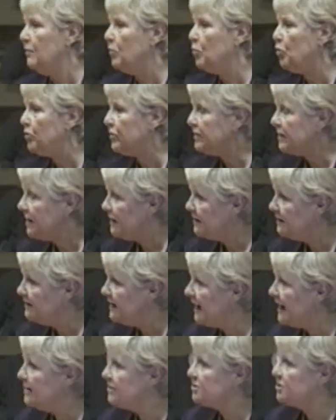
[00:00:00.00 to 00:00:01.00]
More than
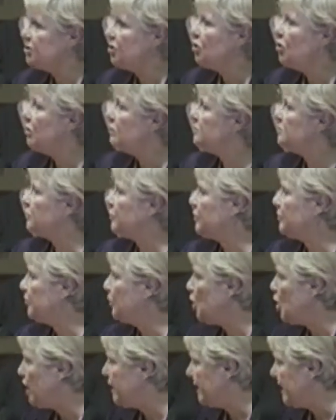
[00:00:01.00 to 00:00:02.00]
1,000 homes were
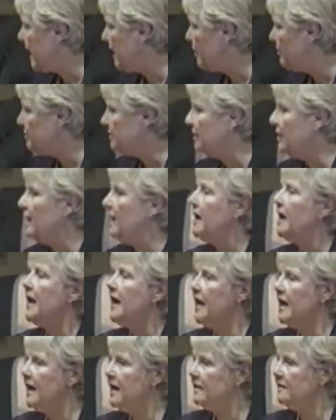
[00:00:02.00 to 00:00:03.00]
bought out,
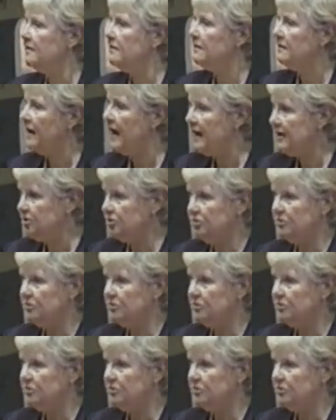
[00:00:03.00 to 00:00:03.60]
and as